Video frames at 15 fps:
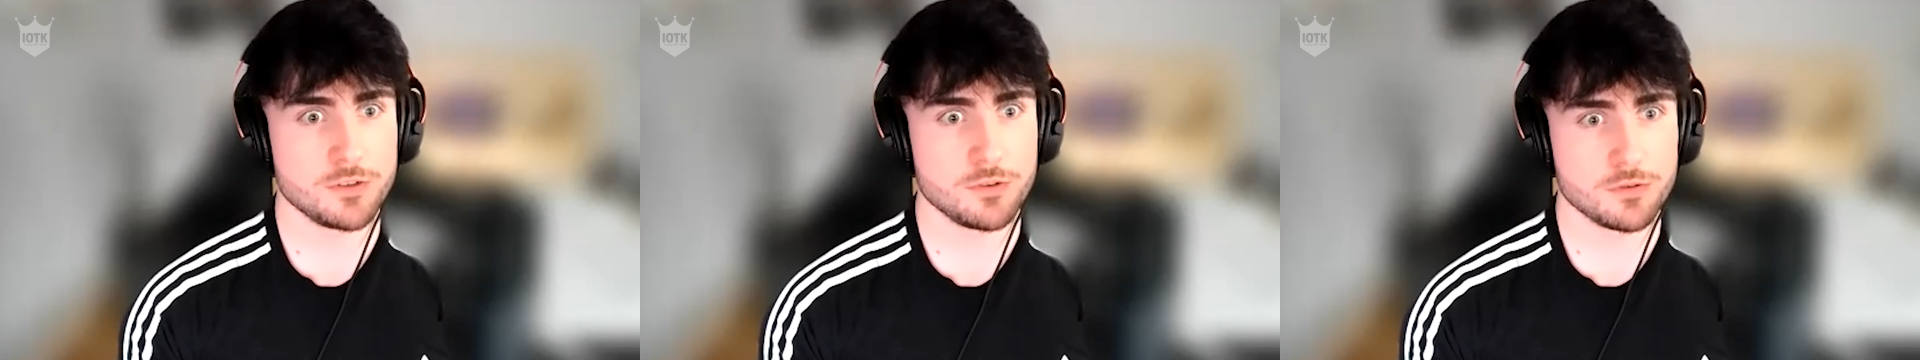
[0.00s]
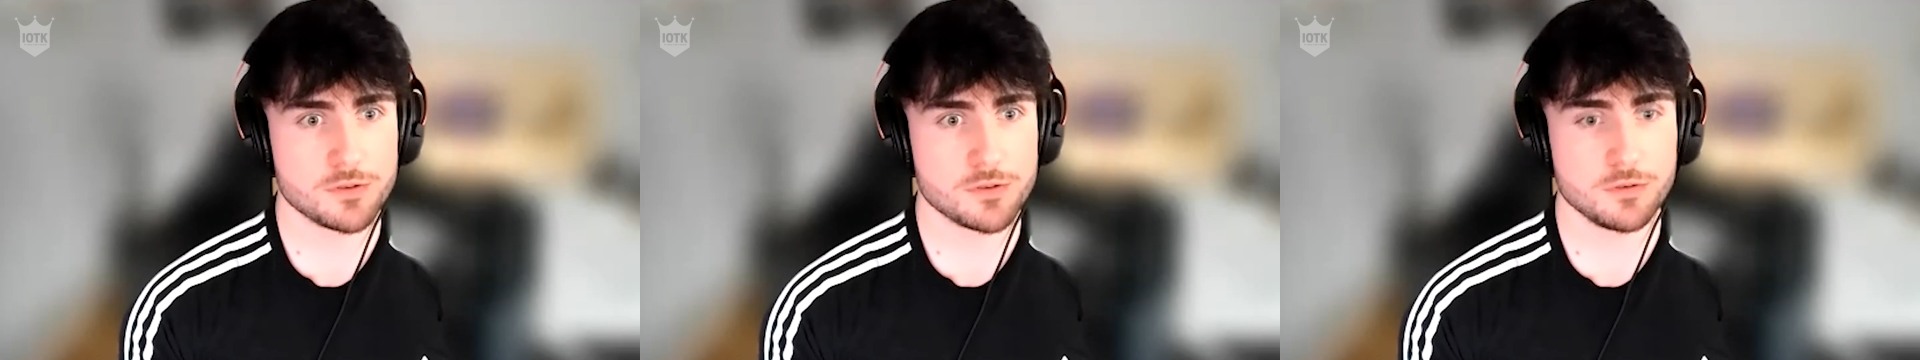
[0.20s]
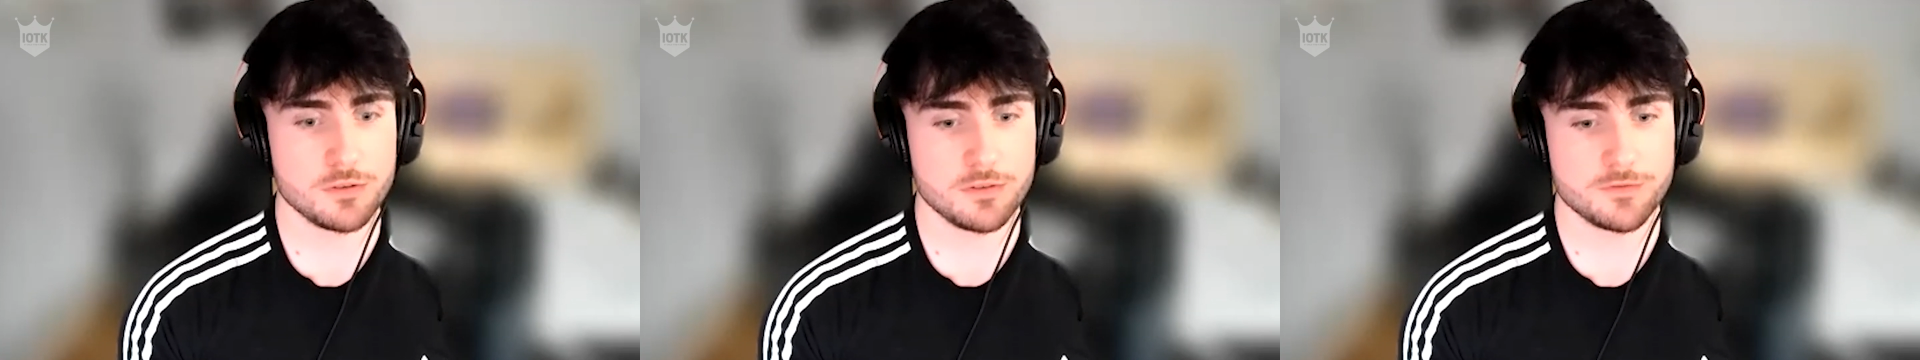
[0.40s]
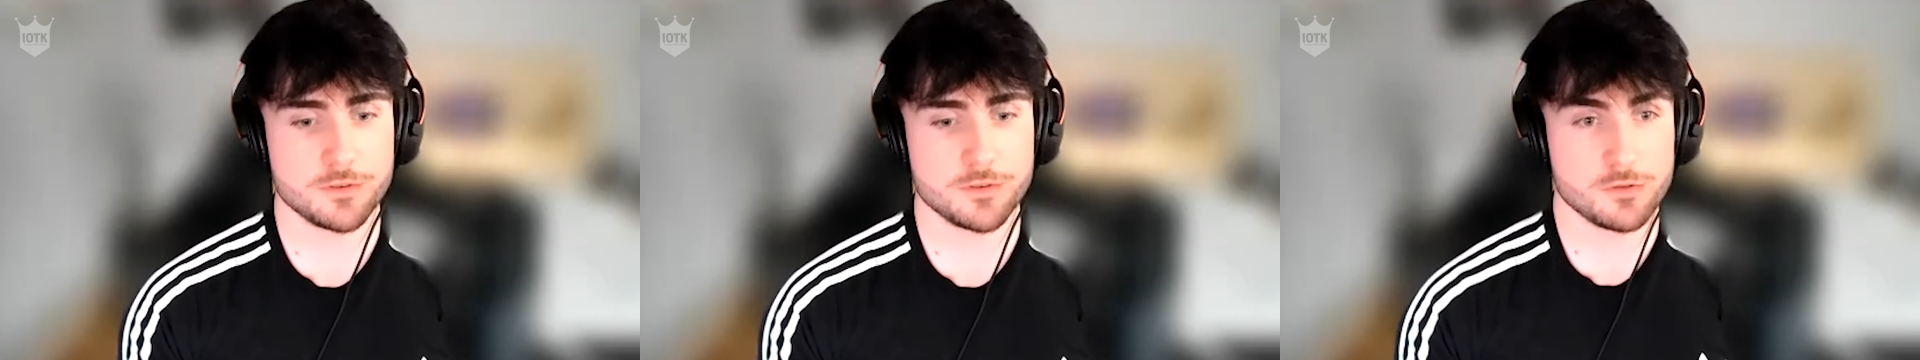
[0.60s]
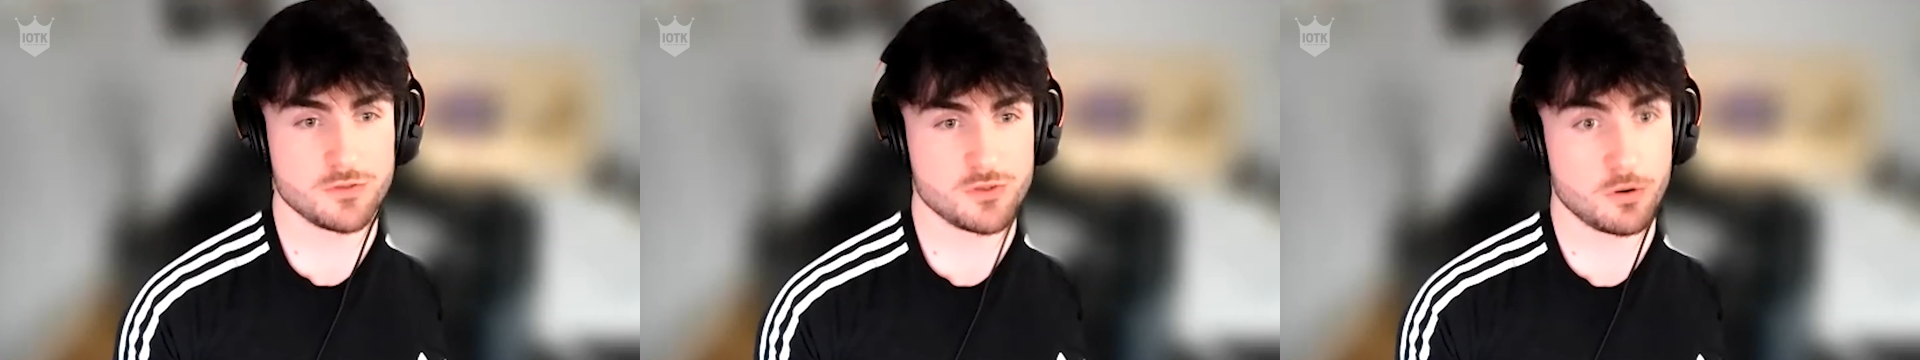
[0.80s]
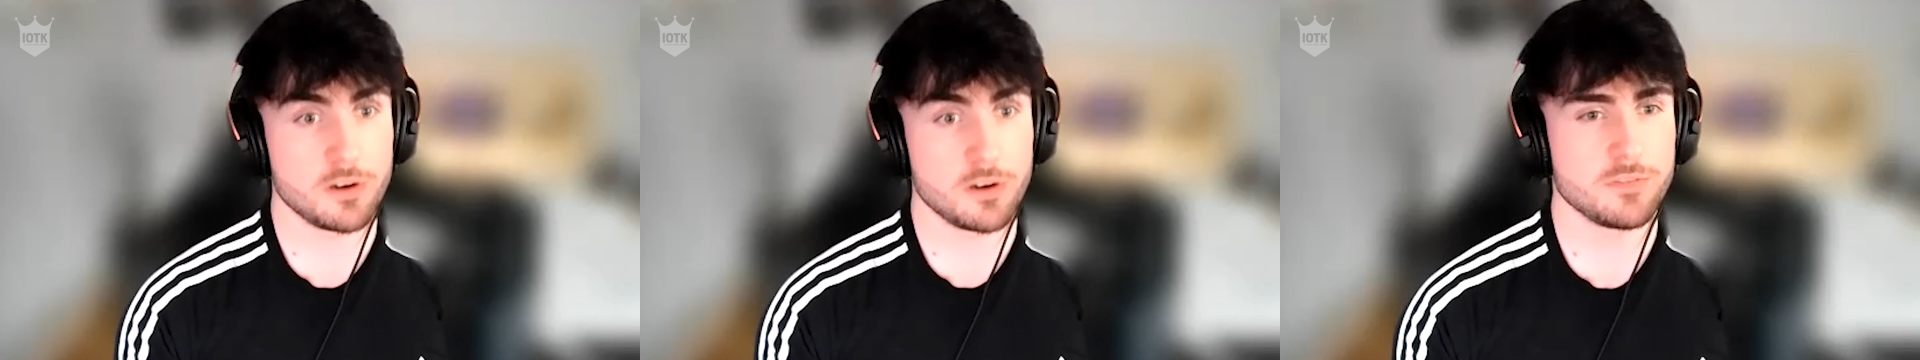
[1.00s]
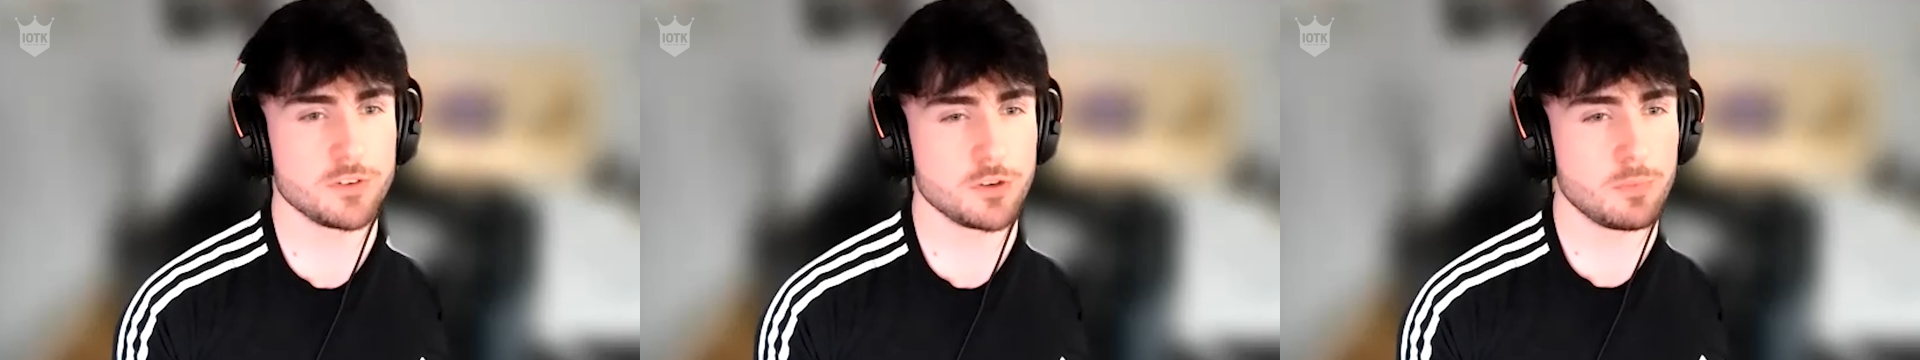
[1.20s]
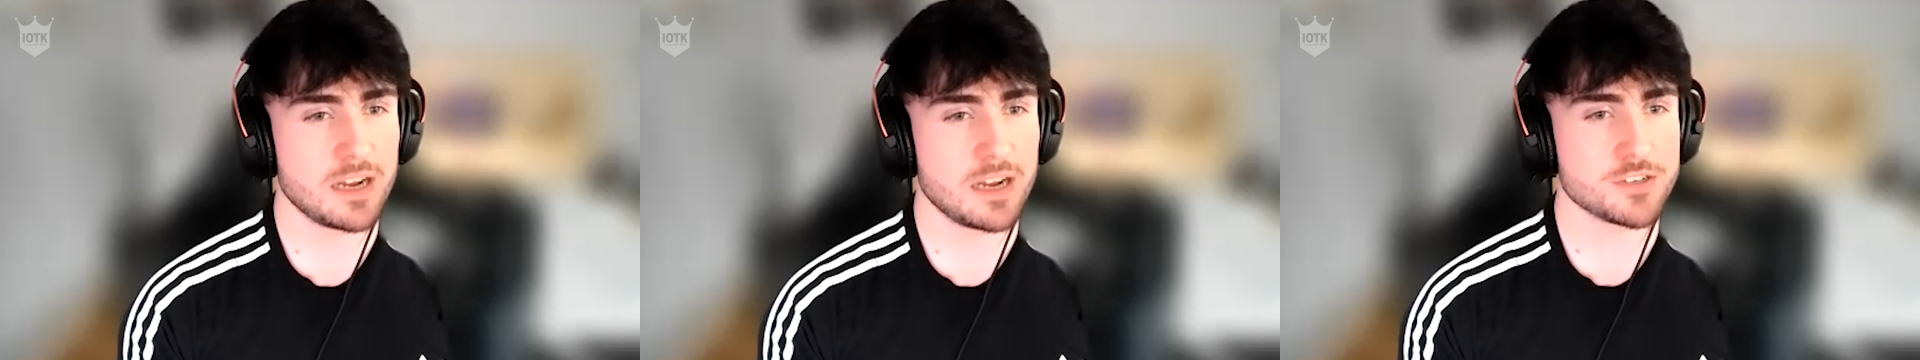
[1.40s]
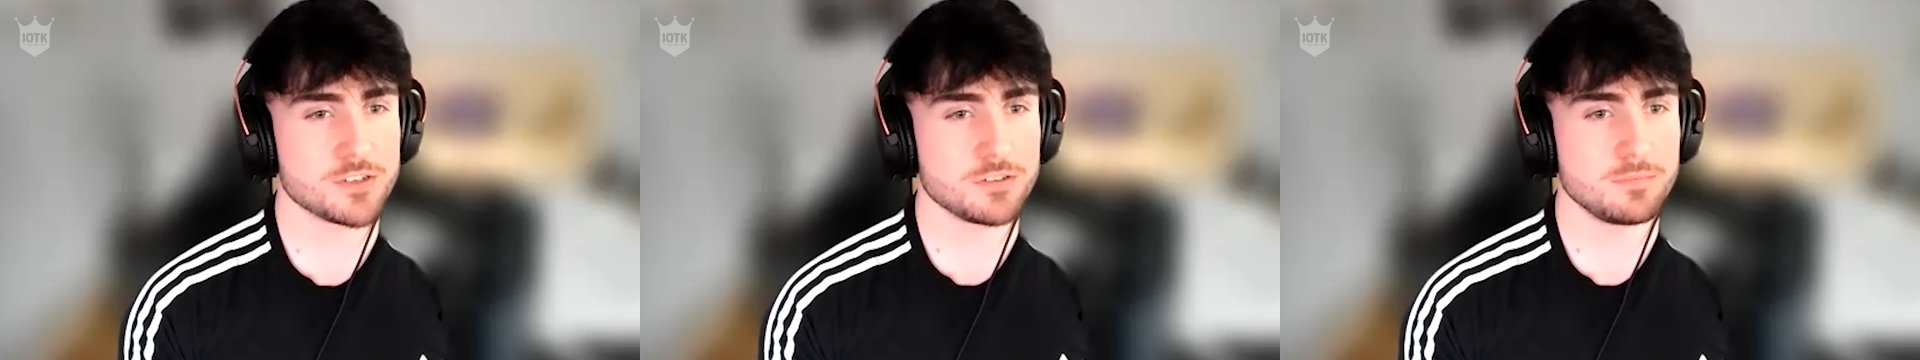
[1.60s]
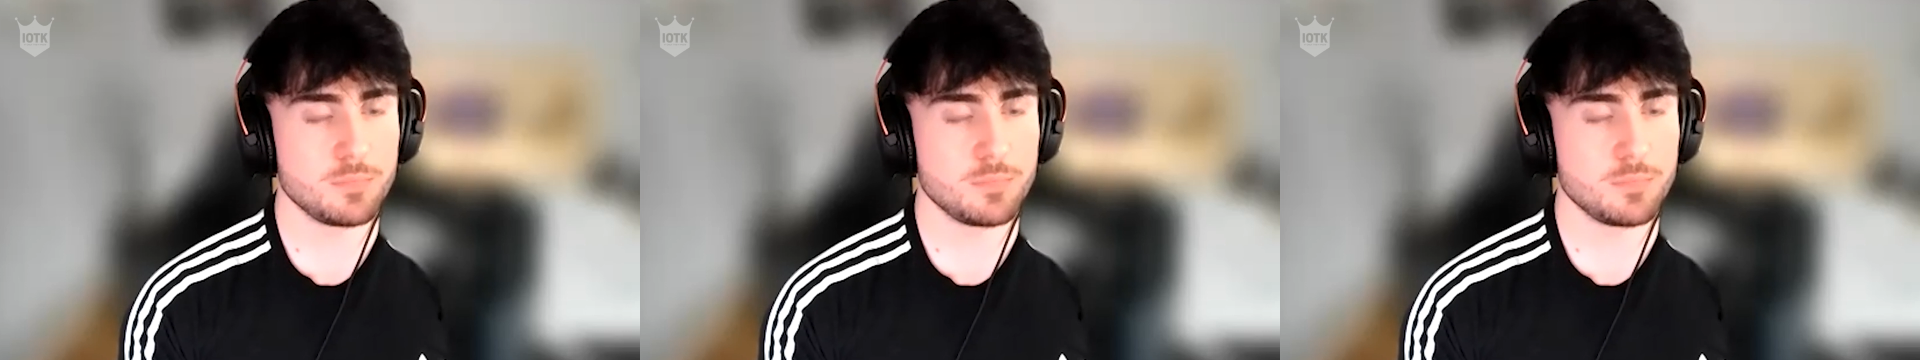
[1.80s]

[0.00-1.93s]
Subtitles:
your sort of your drive and your passion.